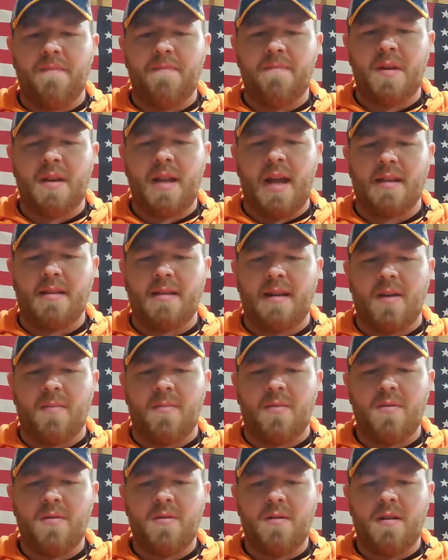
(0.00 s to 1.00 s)
but not
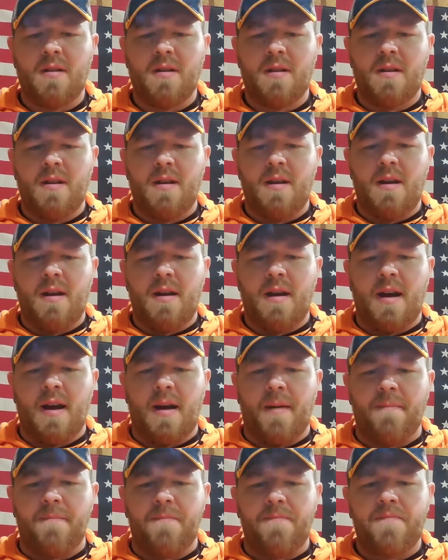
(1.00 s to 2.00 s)
terrible.
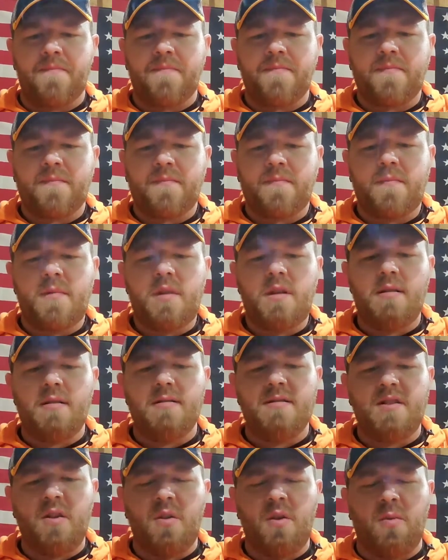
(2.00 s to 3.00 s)
So